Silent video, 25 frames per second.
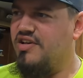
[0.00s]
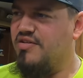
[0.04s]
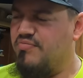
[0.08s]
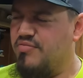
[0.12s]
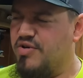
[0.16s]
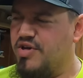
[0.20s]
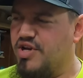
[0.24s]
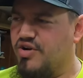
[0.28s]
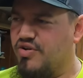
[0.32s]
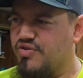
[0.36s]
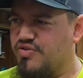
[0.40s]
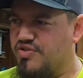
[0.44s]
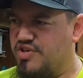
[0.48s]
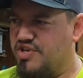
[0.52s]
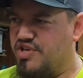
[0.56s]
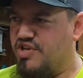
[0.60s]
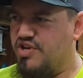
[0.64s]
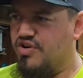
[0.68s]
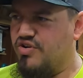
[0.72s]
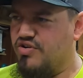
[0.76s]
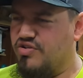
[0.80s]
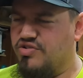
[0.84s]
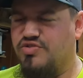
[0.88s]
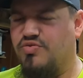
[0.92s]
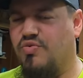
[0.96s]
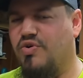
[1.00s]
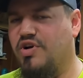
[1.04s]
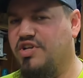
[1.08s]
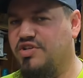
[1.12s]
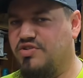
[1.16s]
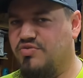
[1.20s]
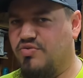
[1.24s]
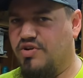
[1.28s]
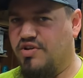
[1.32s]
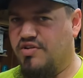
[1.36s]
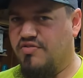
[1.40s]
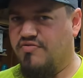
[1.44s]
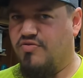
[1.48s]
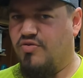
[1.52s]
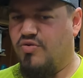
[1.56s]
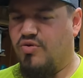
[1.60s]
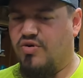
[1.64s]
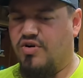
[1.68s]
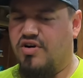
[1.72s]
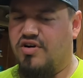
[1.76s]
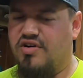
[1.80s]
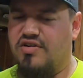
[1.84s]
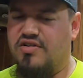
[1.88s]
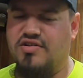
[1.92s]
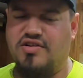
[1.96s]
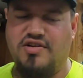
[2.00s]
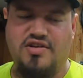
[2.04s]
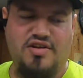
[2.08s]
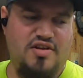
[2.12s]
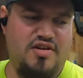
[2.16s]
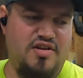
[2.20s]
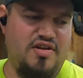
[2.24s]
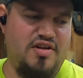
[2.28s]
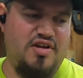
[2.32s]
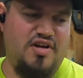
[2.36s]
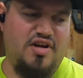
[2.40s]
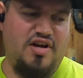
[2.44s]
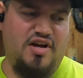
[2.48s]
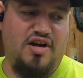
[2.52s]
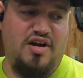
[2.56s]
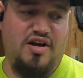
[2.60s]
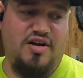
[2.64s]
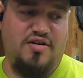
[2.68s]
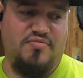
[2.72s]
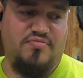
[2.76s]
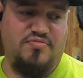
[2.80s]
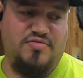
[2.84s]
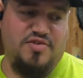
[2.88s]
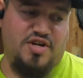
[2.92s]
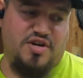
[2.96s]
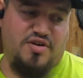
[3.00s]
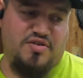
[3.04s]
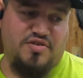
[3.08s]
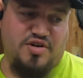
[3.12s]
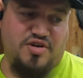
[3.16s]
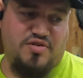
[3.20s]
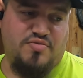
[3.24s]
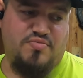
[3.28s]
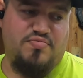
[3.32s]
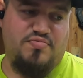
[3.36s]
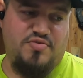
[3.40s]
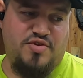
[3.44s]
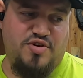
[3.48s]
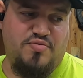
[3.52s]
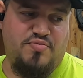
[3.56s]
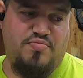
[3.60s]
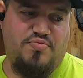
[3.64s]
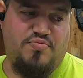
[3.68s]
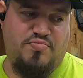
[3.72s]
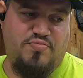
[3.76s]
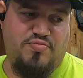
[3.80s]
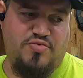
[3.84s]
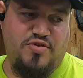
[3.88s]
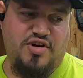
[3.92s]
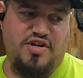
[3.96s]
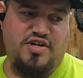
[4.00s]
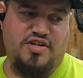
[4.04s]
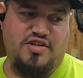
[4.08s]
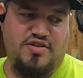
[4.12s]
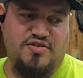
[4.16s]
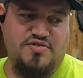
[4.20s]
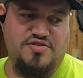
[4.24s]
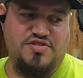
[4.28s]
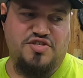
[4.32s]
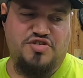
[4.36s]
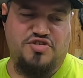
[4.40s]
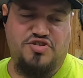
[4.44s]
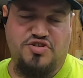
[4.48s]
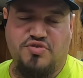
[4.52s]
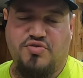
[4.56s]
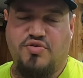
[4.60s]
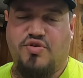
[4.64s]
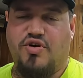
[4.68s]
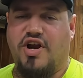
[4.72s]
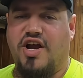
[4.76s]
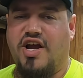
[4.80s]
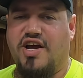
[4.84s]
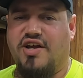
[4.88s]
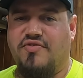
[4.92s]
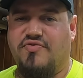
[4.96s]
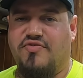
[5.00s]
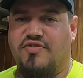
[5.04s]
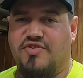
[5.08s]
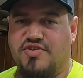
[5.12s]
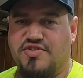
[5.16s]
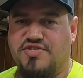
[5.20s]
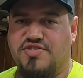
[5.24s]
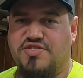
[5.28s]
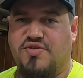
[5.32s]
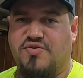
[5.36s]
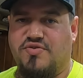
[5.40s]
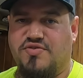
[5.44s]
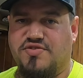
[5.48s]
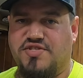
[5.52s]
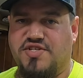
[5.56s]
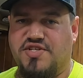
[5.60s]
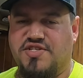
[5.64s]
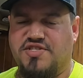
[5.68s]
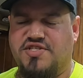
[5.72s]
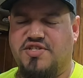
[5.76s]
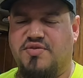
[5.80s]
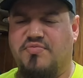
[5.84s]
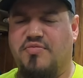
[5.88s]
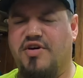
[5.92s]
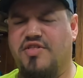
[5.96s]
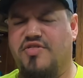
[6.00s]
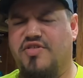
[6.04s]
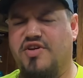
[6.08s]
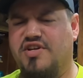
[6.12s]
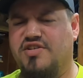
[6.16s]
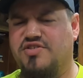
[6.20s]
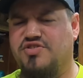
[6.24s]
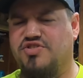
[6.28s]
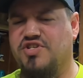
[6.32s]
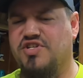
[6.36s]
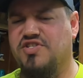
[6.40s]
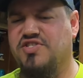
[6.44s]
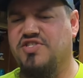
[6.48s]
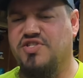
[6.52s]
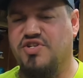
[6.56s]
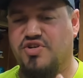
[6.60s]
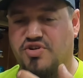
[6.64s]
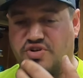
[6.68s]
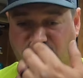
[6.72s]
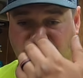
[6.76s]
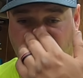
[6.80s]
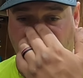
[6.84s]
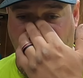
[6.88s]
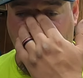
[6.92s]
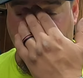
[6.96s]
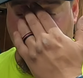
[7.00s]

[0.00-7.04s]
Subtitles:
middle of the year 2024. You know, you're pretty close to $2,000 for this whole system. I think just the hood